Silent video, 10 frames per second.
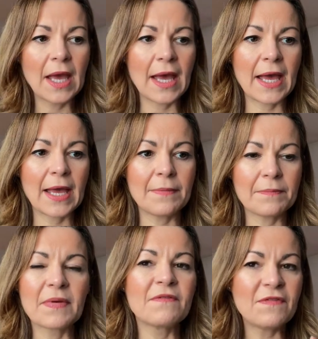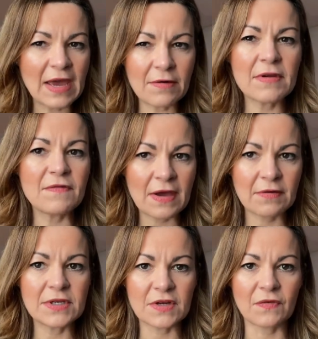But very,
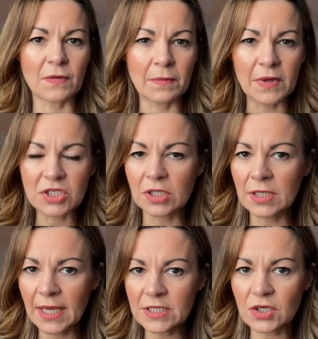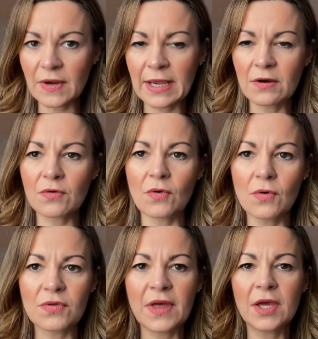very different. A much lighter hair
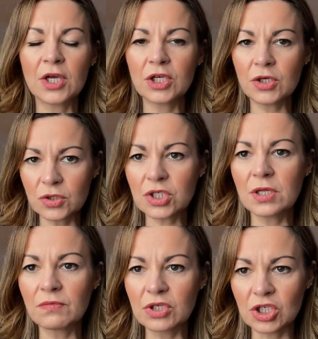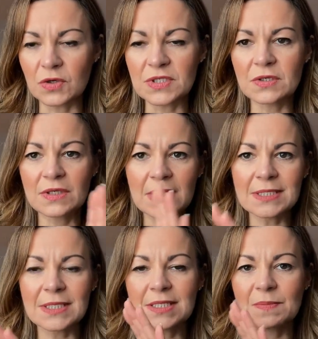growth, hugely reduced. So
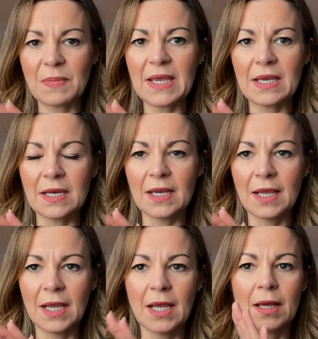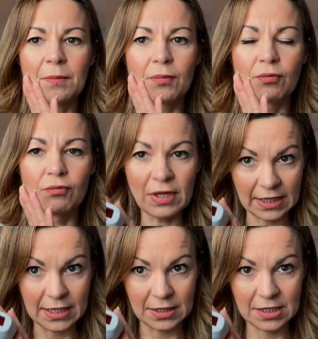this has been
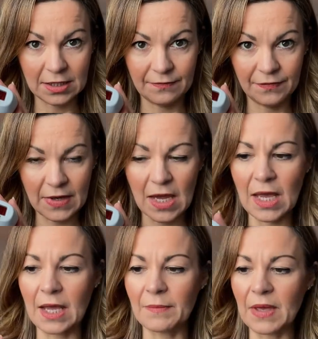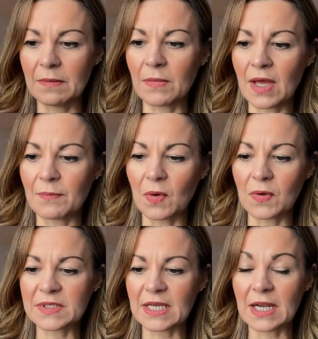brilliant. In my
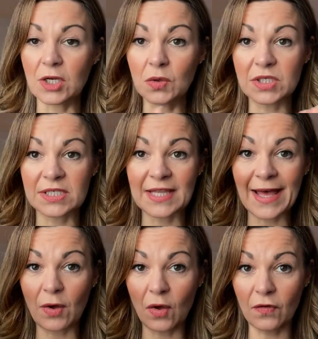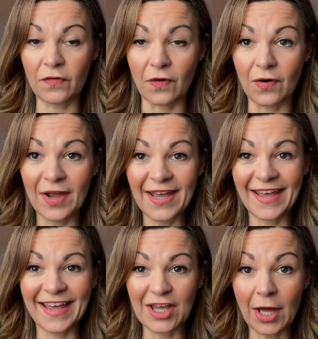books, and I noticed that offer,
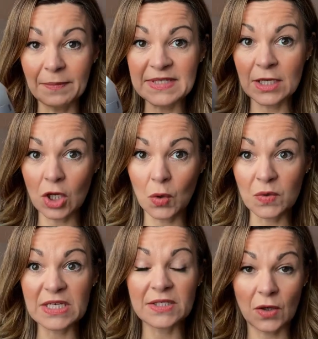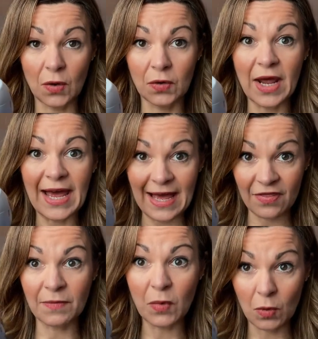it comes and goes. It's on
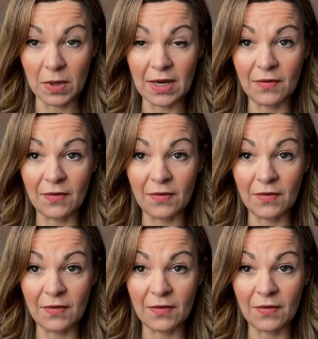at the moment.